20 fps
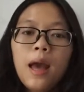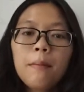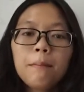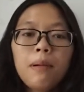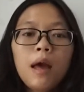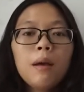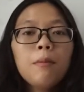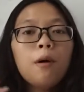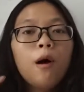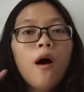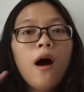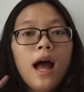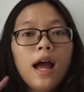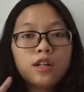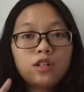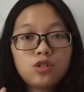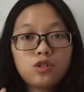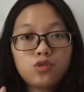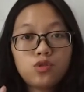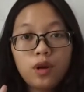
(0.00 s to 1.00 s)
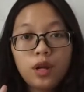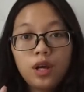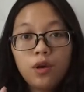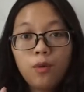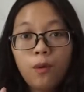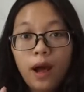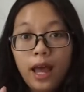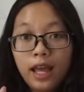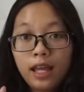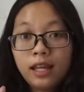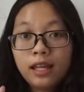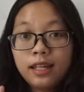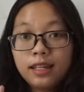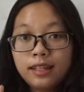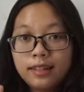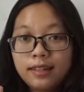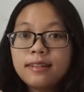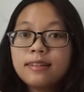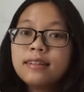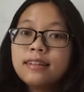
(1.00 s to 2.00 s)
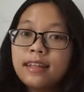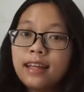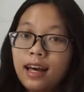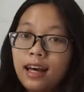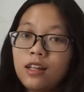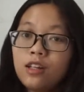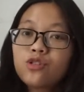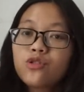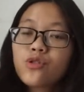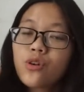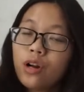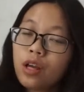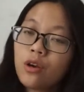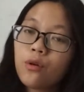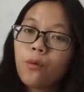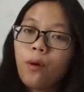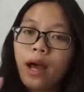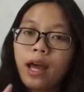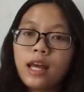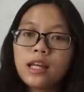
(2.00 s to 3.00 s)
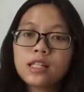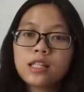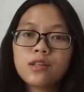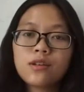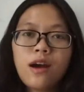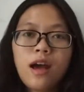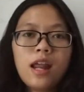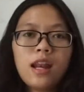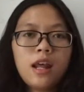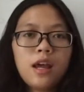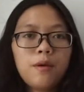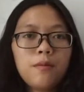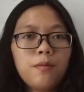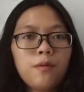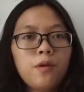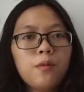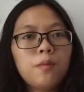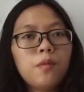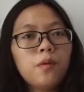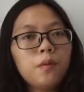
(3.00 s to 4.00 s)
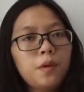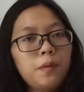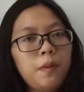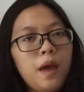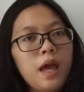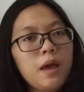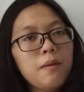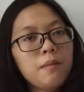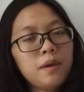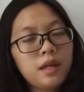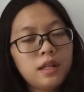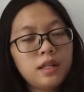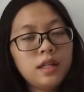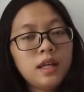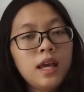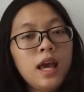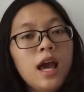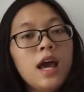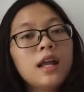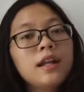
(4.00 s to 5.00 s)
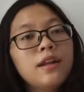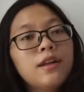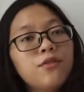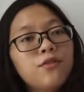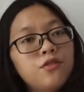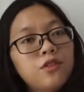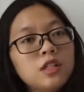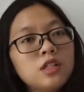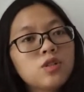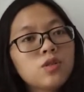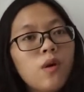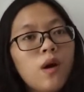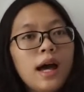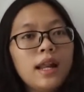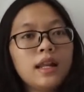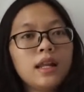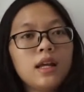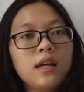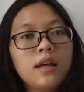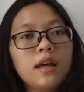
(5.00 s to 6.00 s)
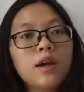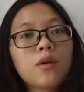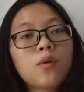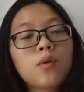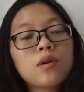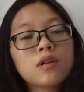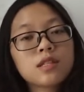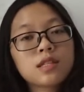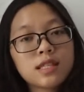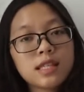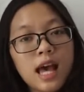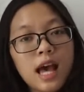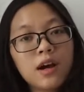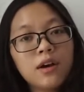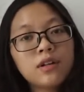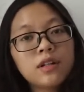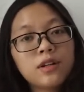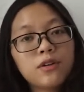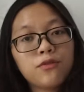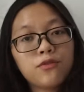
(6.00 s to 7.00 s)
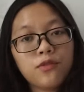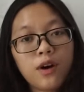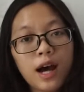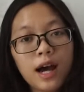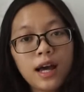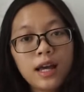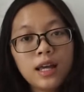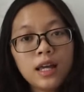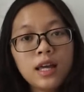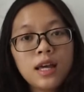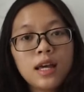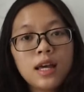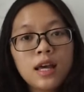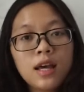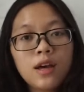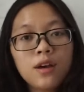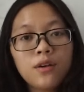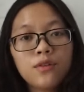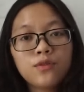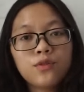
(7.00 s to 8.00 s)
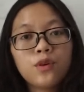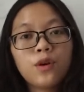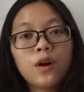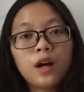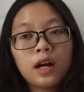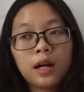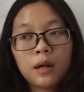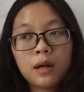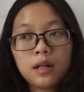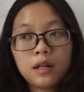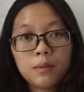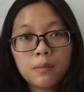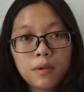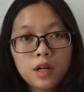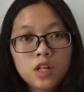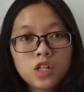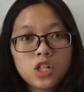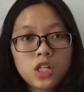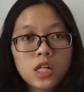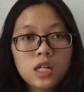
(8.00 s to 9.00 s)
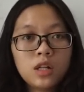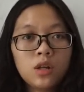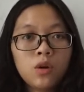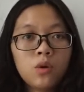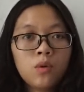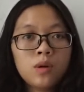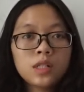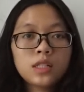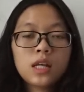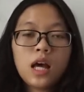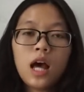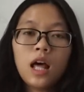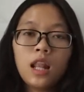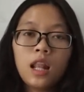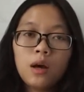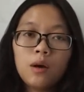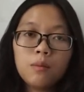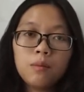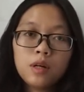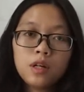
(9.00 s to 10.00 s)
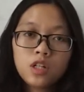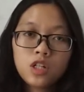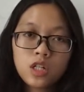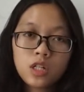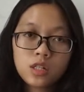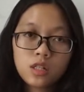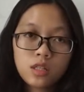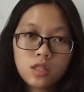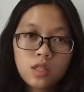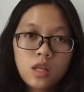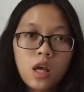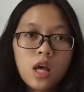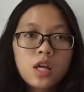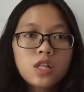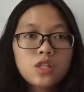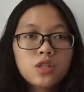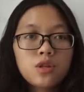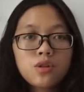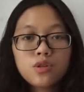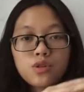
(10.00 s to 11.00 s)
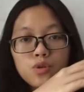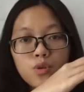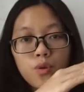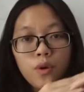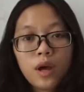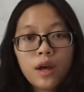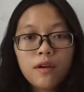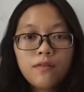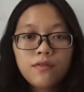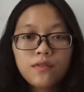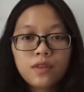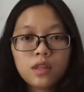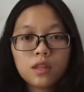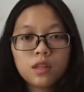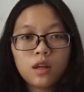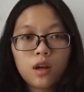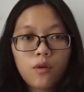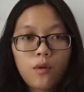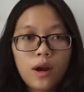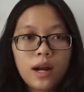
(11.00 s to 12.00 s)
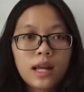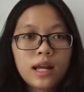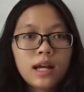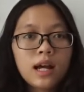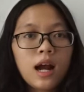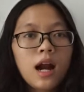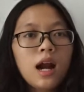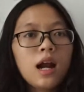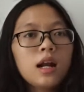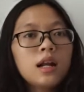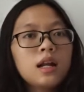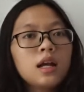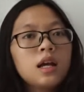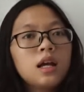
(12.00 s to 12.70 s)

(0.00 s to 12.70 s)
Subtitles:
PayPal had 3 ways. 3 ways to enable mobile payment. The first one is it will sell device for the merchant, which allow merchants to swipe the credit card